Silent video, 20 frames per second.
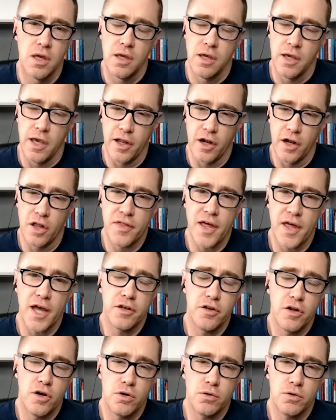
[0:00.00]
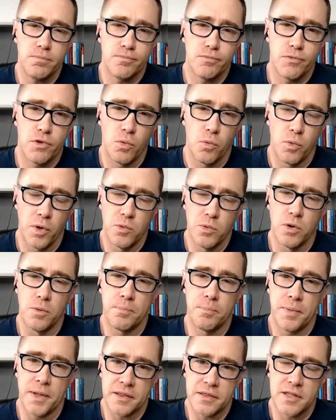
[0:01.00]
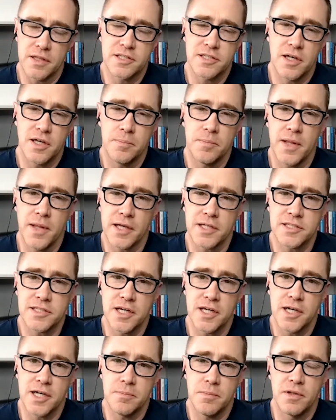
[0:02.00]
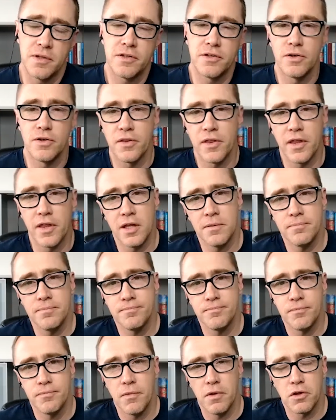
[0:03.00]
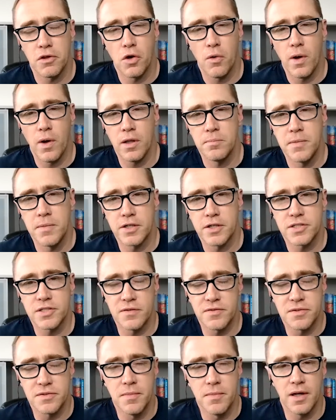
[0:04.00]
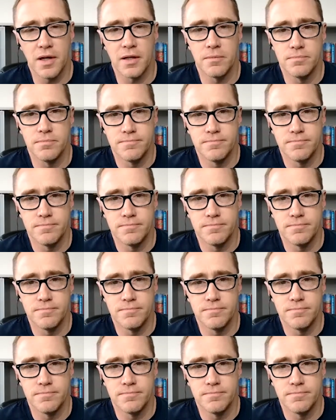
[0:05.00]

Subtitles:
And on that note, we will pick this up next time. Until then, go out and make yourself some money.